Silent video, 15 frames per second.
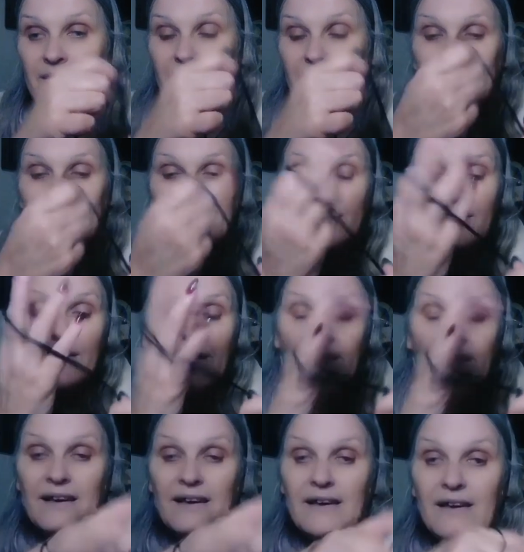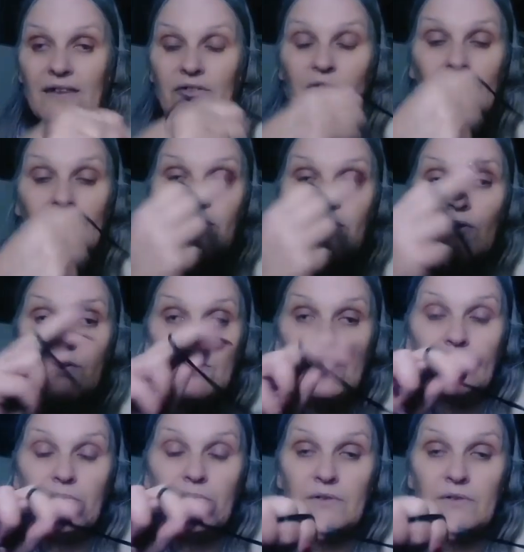right? So if
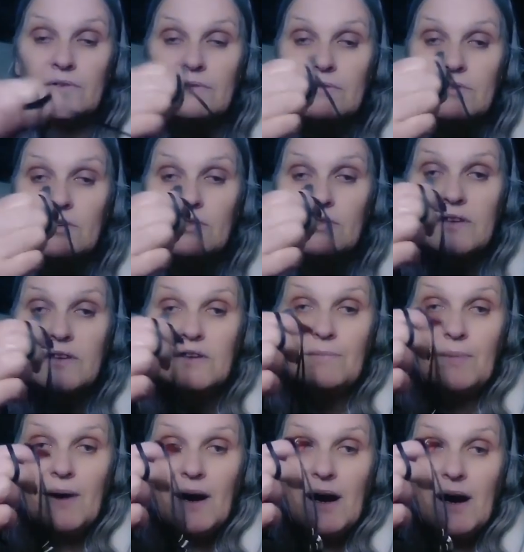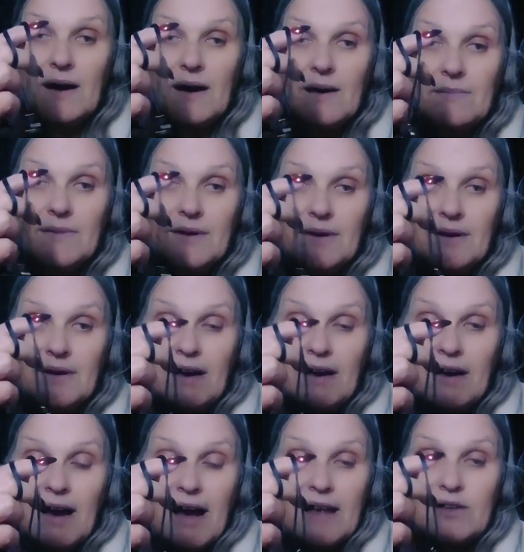you're using your palm
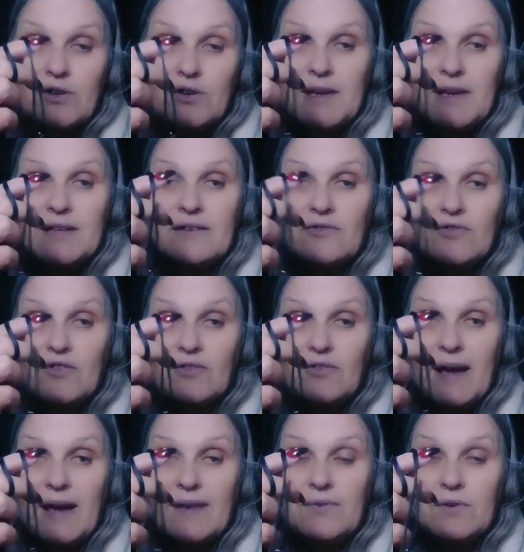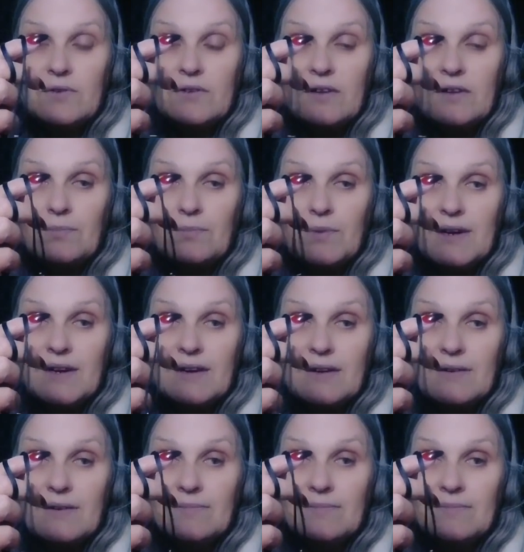and you're being disrespectful to spirit,